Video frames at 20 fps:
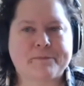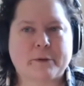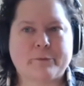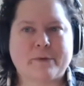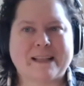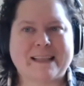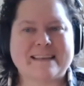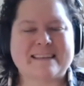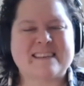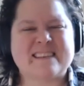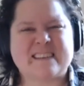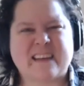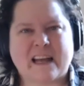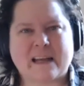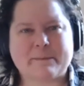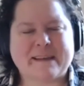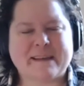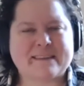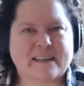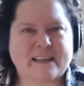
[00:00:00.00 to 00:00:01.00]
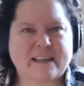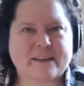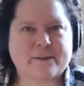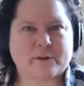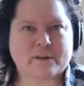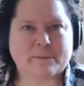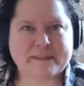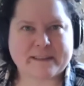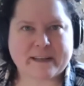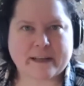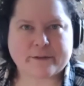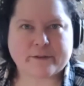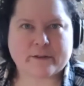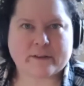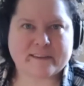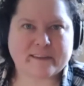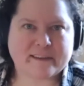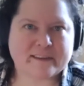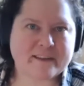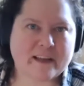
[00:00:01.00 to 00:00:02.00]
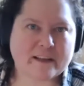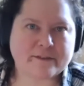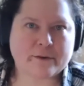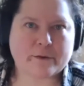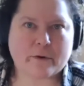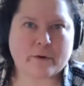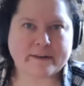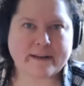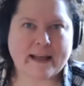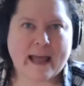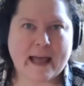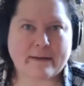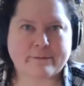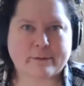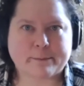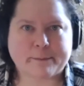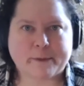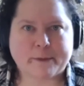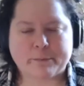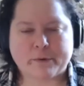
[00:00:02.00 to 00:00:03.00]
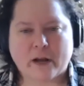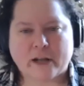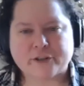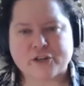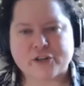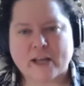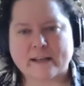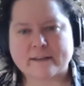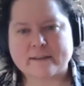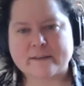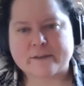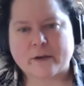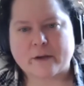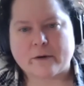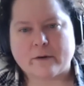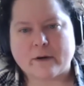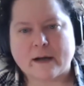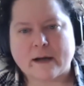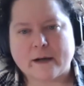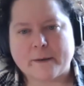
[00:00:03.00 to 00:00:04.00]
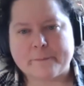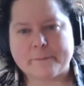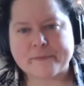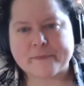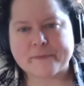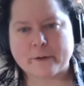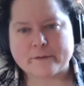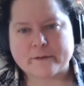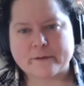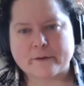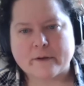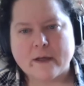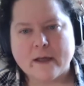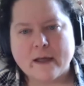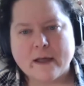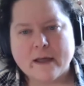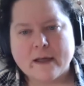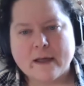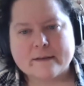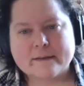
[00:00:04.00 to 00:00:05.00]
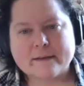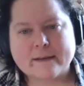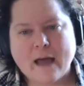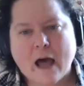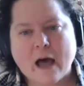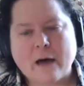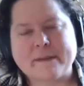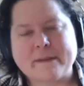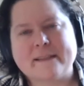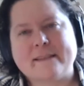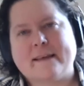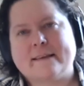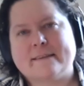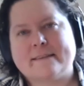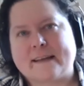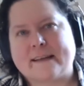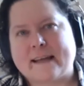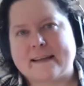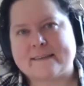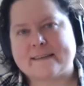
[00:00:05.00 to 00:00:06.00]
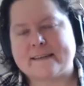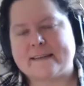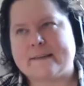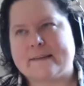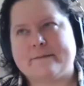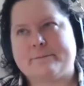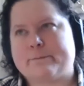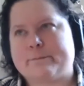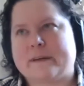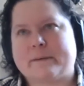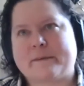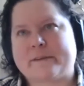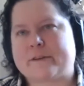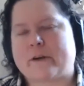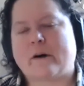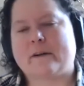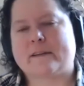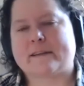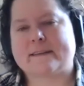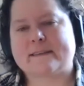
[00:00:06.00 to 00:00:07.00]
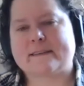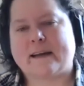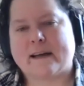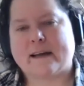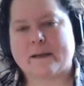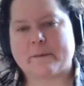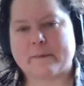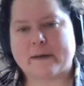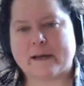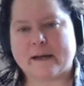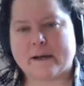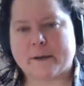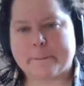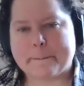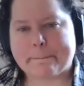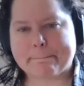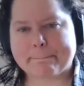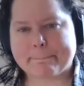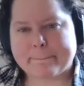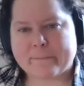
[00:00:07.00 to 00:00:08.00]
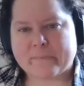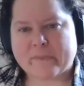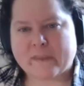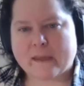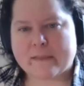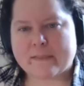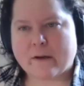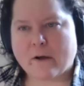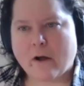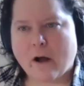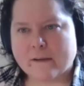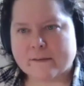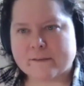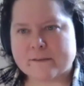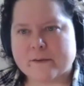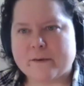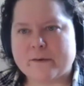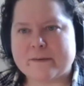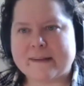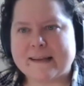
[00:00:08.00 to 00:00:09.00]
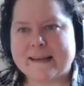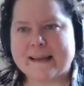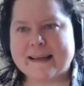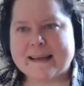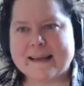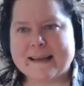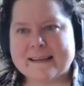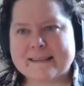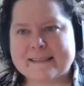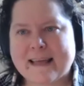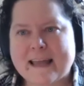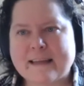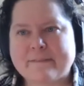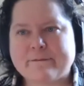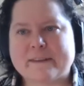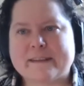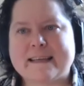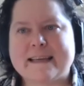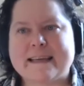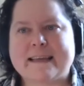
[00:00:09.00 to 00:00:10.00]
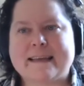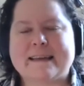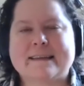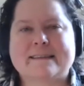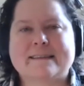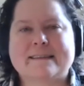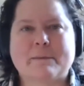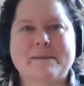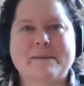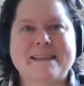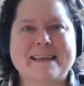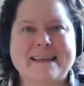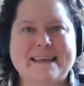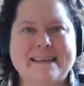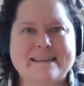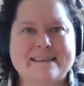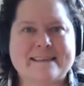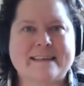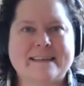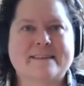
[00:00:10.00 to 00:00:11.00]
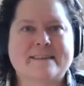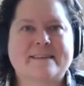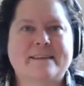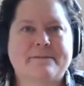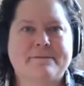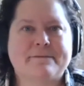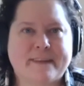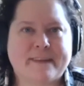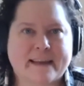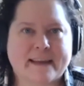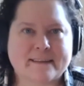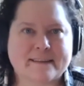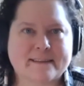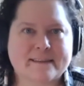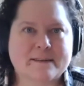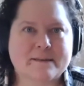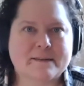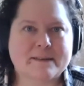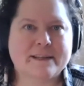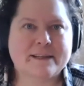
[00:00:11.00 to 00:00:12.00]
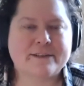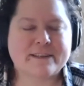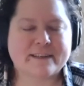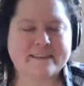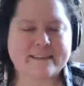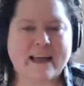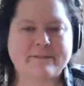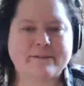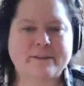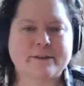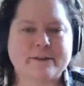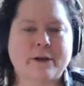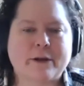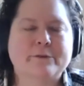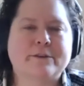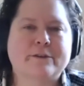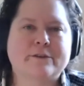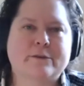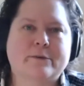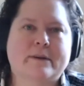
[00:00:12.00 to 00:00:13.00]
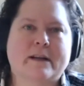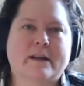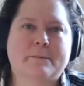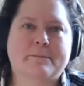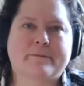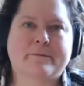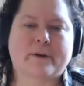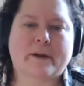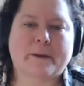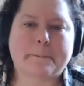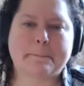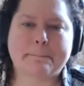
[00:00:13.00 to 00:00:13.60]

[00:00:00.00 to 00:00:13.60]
really stymies any sort of potential success you're going to have from your project. So um, those are common things that I see pretty much all the time. Um, they're also, thankfully, some of the easiest to fix. You just have to know to do it up front.